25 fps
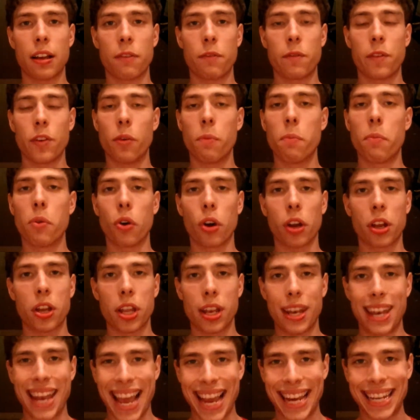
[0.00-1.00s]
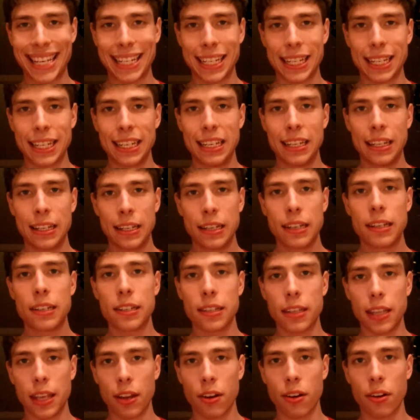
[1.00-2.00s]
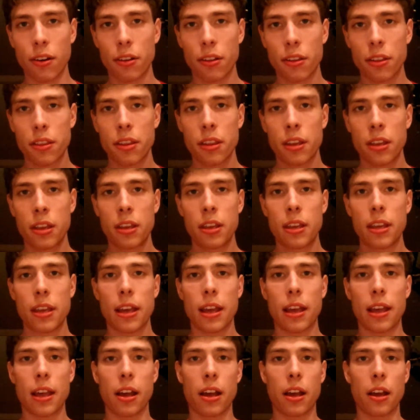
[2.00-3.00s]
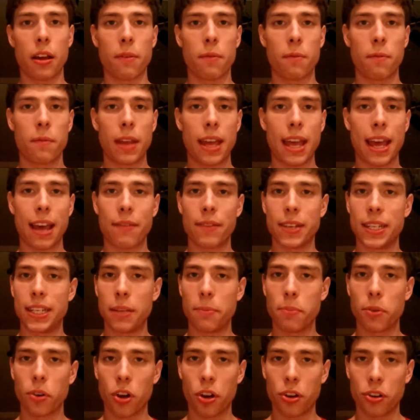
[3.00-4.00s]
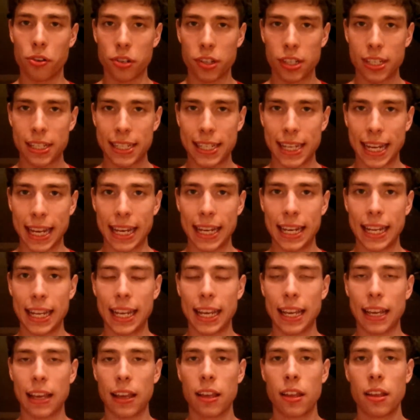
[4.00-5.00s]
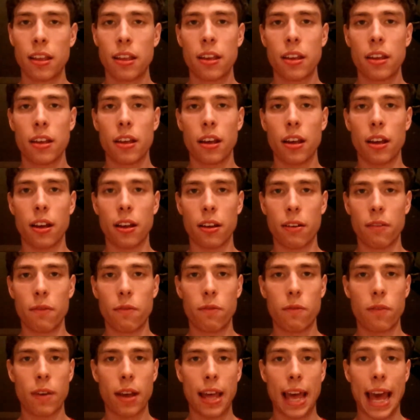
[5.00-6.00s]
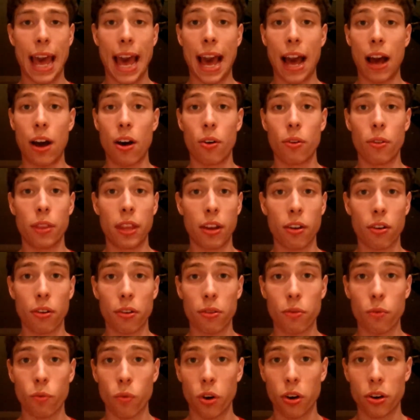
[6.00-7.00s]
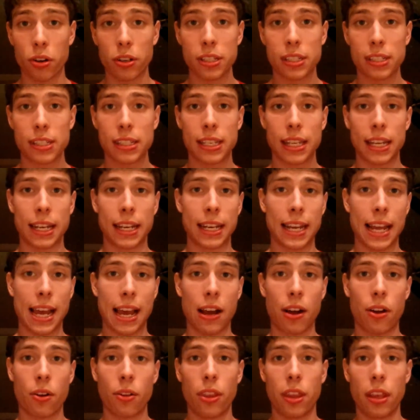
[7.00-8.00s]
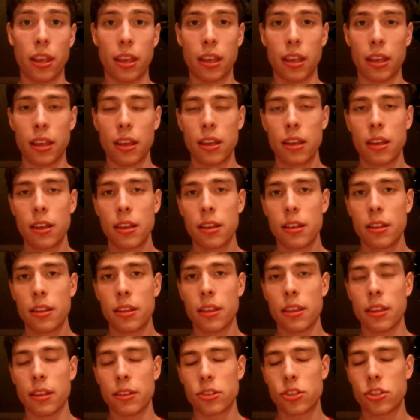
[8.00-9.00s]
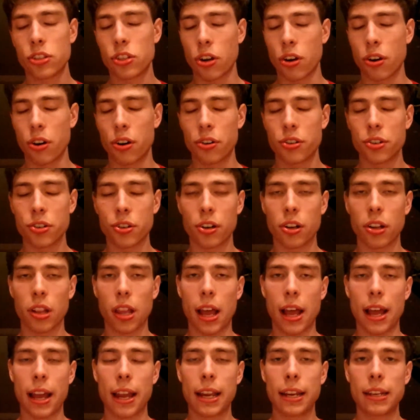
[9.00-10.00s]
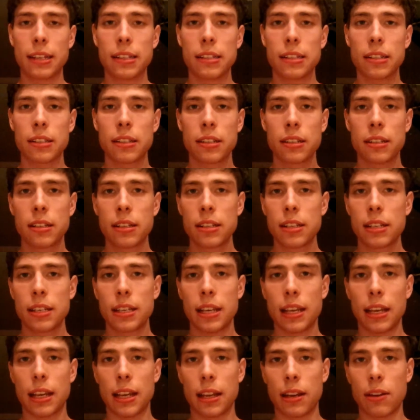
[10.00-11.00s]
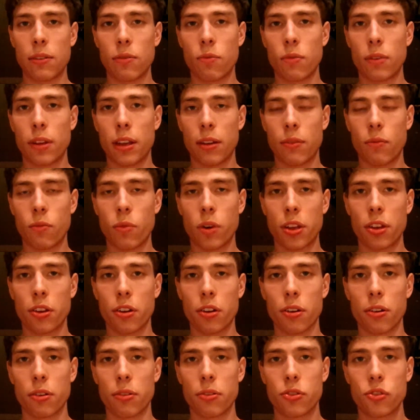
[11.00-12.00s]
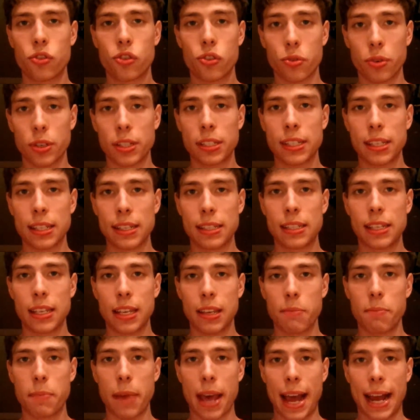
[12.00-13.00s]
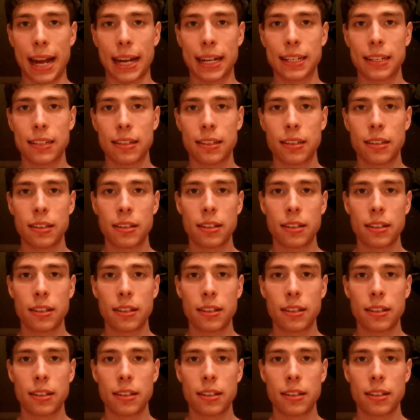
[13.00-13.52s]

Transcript: feel more connected to the earth, have a deeper understanding of how the earth works and how the stars are aligned, and what your choices impact